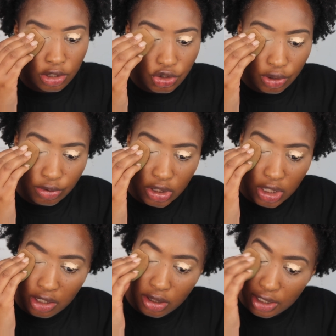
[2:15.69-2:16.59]

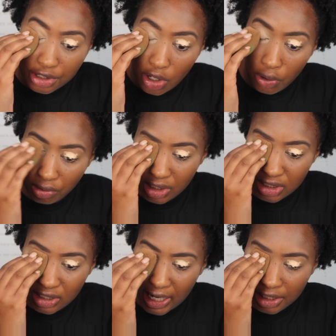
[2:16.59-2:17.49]
Juneteenth is the
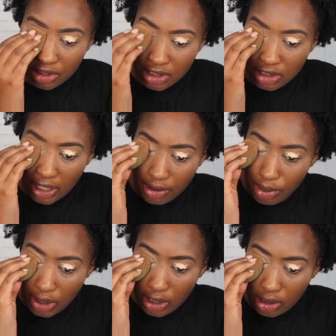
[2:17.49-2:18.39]
oldest nationally
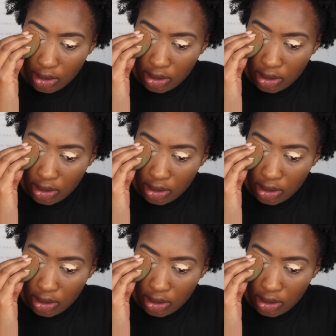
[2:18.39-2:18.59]
celebrated